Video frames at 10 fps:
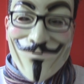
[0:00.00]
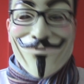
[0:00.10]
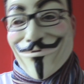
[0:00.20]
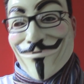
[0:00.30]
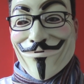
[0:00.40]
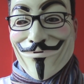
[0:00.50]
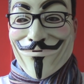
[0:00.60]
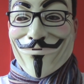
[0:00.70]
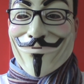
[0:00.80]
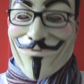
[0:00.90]
then the
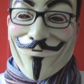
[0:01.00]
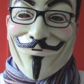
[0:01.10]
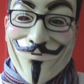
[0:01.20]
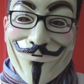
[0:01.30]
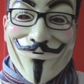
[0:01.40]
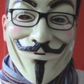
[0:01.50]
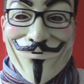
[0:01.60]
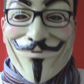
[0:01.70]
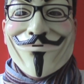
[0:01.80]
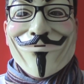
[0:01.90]
mainstream media
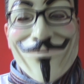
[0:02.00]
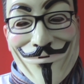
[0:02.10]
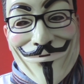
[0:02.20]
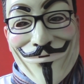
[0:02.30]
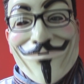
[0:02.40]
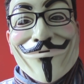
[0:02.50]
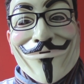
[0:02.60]
in the West